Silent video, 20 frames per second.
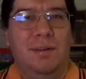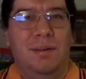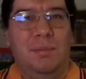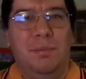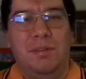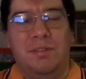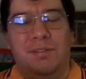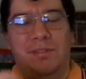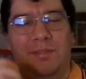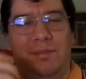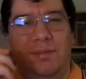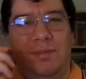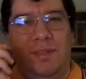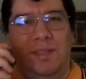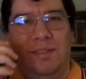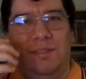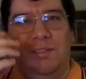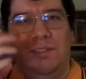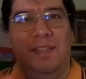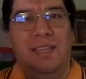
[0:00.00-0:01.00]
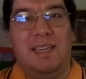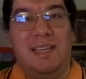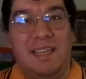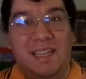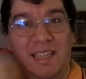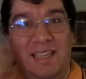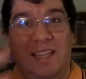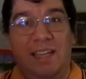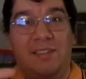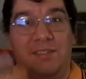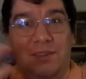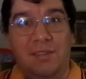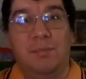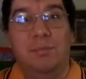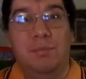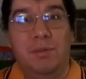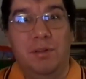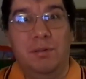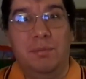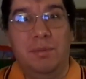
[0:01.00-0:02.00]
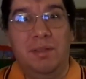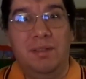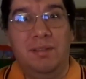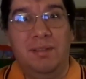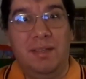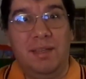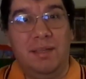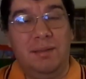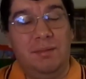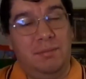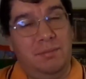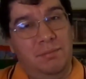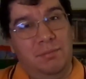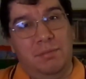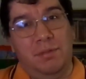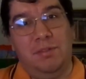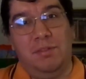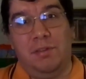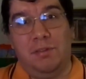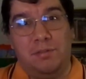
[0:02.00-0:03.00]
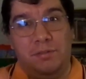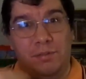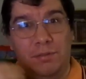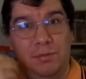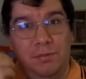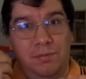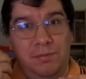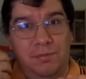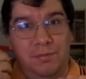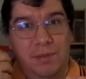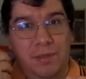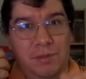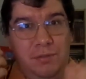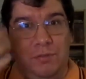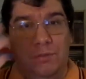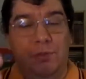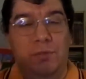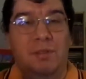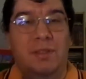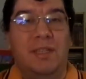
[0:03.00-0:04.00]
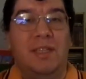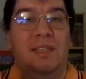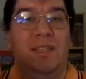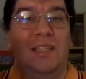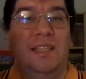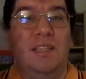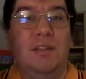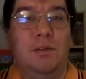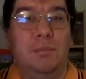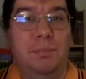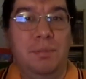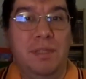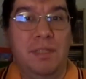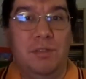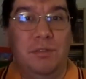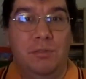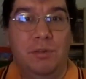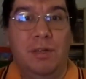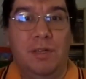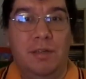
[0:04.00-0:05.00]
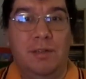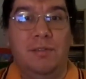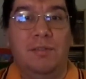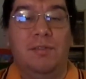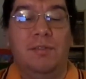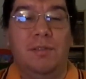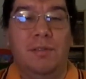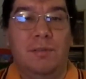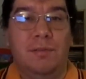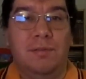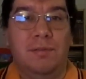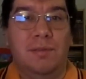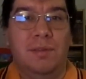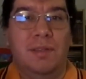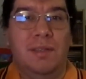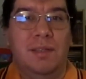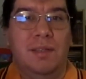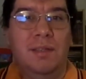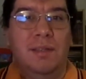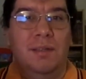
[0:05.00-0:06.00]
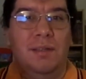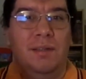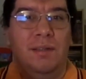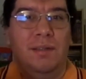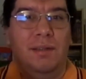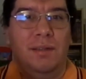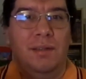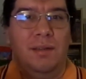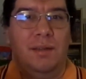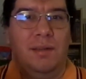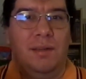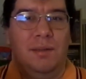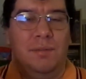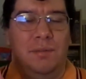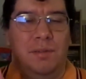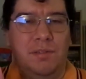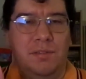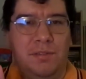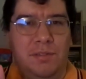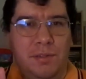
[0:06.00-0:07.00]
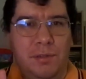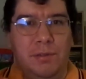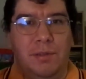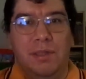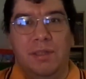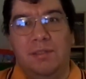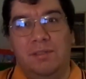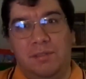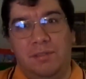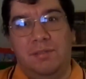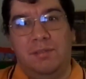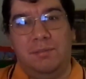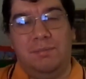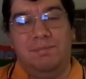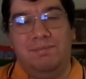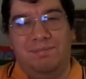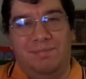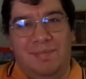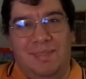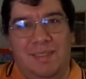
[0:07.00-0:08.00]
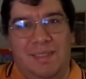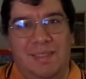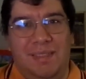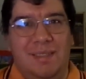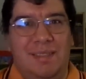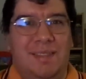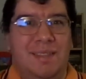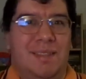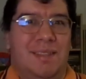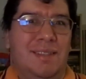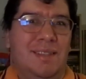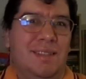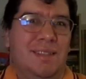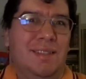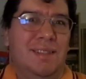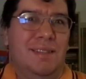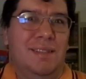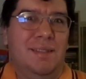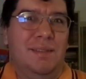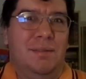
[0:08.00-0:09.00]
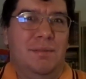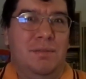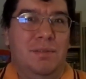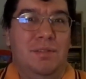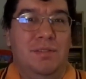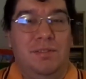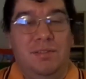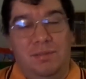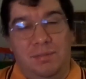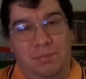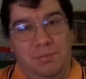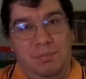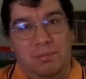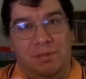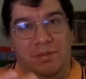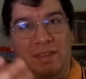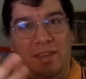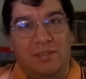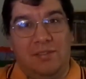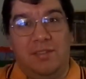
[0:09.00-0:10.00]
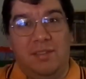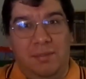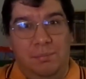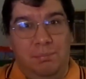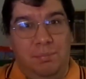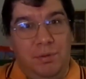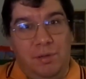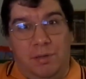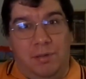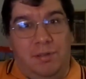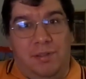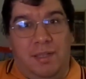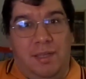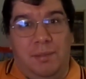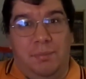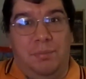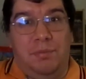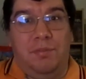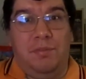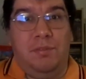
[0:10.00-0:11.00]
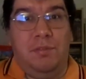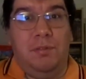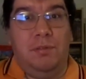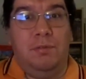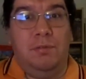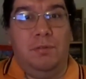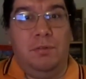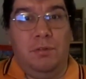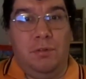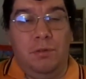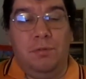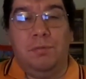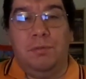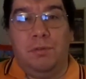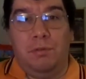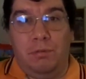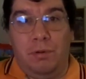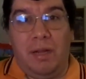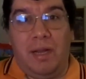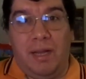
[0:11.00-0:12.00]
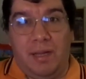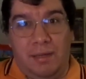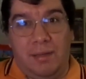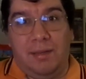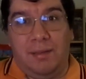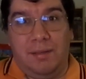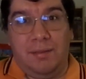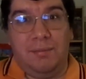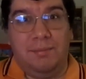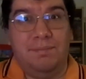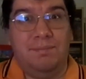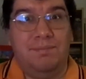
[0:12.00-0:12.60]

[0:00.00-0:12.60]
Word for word: almost into that classic moment that was also featured in the opening credits of the series, which was actually part of the episode Earthquake.